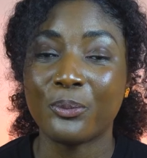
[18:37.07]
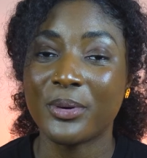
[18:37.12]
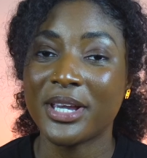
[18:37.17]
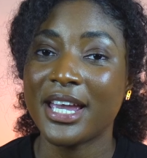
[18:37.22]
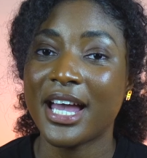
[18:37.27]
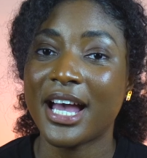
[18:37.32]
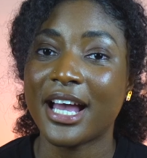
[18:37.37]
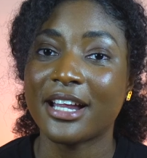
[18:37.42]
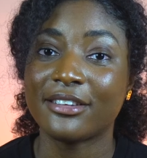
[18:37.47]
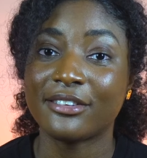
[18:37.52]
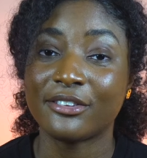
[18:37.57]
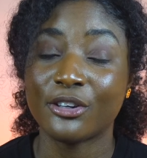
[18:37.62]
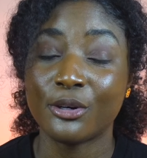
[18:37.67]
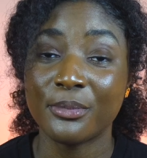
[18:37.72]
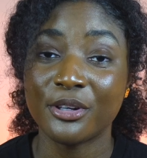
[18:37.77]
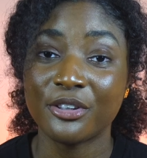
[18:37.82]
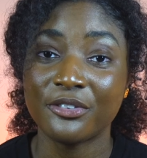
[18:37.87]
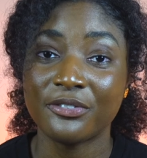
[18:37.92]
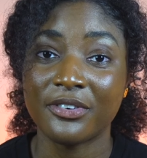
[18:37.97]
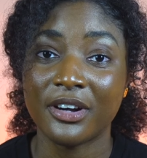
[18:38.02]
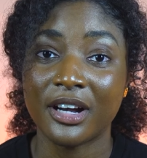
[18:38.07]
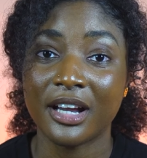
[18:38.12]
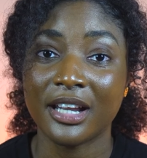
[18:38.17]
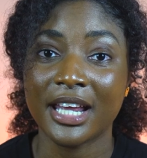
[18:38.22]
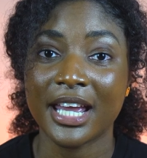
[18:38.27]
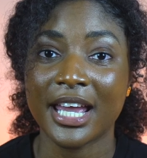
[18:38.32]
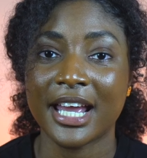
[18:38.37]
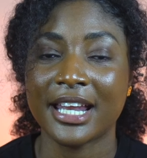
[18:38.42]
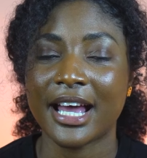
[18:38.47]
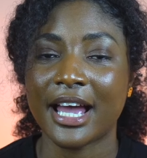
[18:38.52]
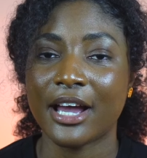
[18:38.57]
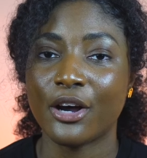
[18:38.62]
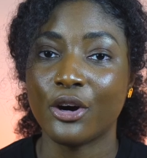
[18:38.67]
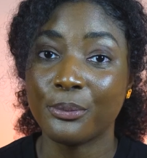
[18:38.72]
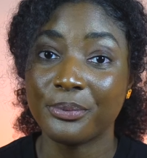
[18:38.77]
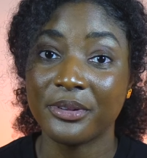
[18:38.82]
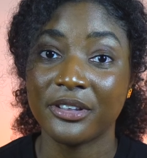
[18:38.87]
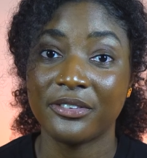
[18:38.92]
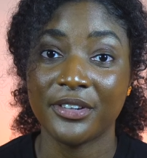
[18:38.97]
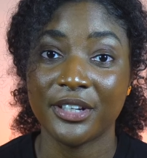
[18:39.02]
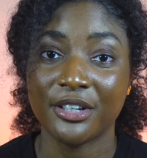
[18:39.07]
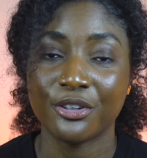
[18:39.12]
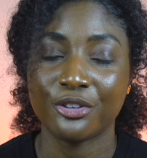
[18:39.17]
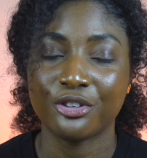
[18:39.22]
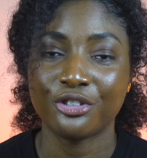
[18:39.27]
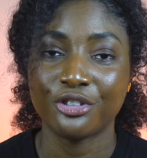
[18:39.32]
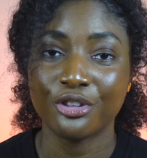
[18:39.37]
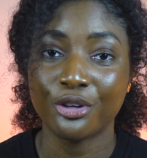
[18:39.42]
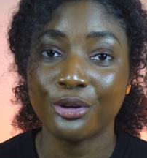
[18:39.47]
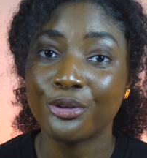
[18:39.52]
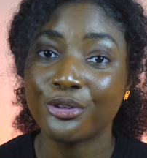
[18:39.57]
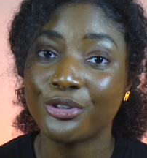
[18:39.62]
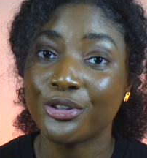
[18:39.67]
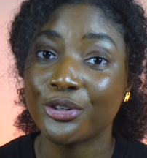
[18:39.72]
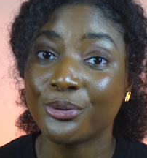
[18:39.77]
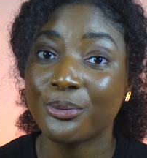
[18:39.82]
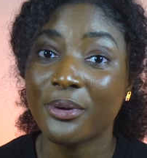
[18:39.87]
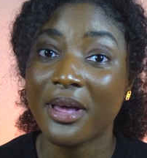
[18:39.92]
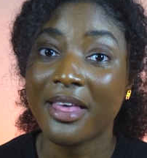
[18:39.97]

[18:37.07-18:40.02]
We had so much fun, and I hope this video showed you